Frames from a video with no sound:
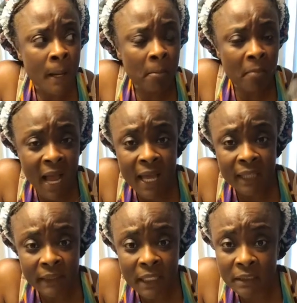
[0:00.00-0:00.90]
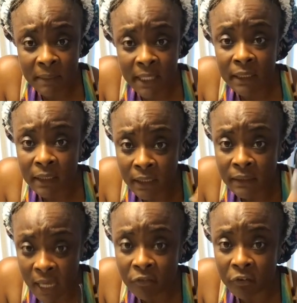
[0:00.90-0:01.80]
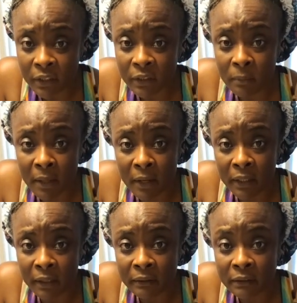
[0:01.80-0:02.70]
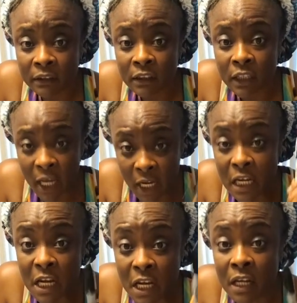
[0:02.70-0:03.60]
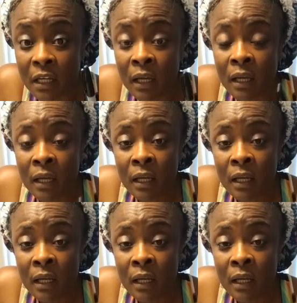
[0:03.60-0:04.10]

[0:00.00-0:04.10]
my ex-husband is African American and he